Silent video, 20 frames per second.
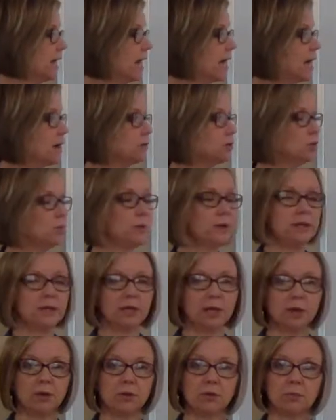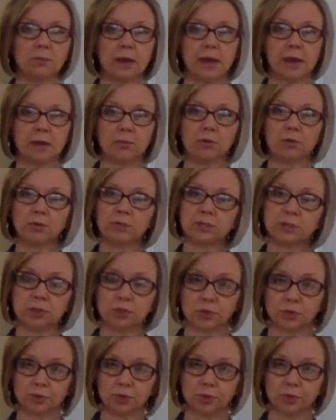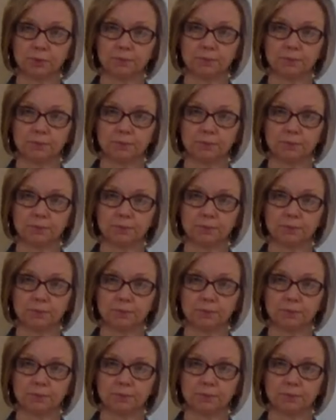How do we know the Bible is true?